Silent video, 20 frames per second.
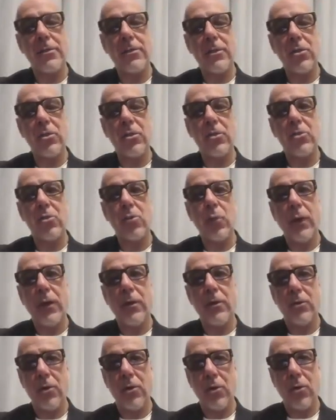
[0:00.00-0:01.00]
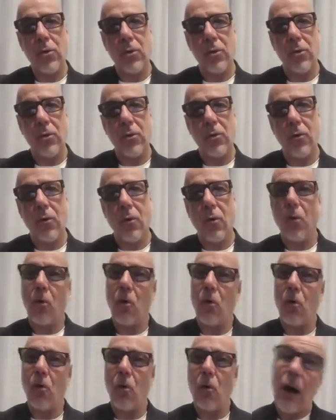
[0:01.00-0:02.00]
the decisions we do
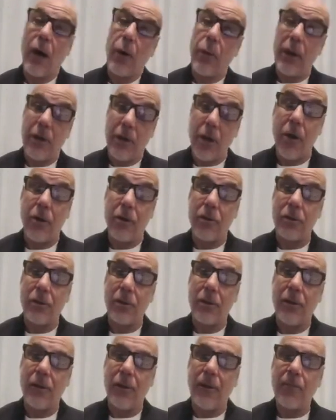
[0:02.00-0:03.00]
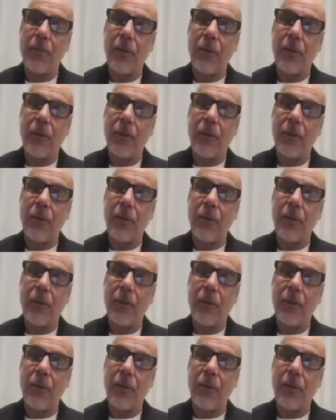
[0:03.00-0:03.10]
or why we don't,